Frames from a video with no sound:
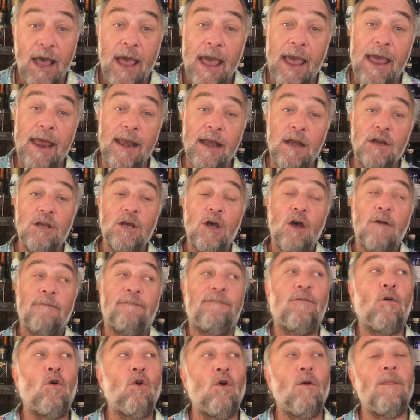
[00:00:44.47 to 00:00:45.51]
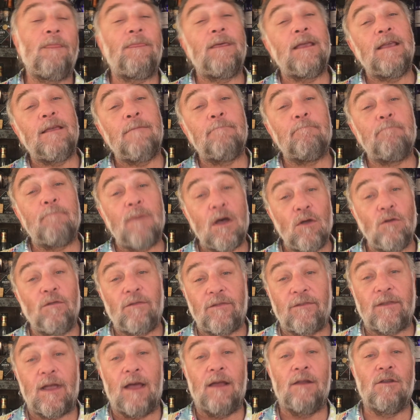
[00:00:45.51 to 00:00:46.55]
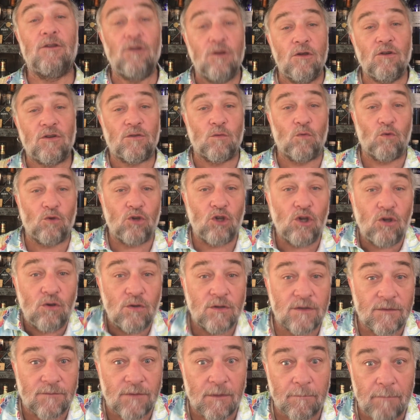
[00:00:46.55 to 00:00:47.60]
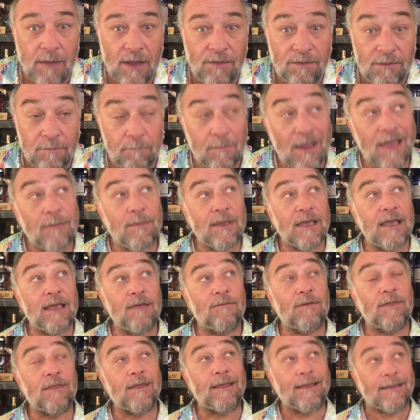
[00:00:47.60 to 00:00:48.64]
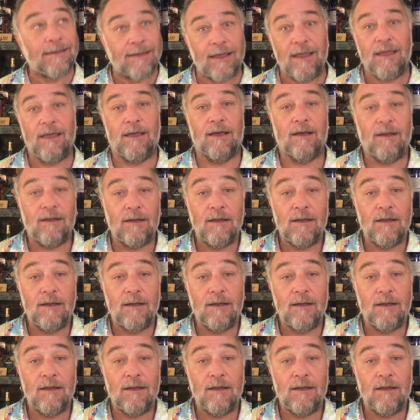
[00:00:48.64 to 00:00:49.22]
And for the most unusual news of the month, maybe even the year,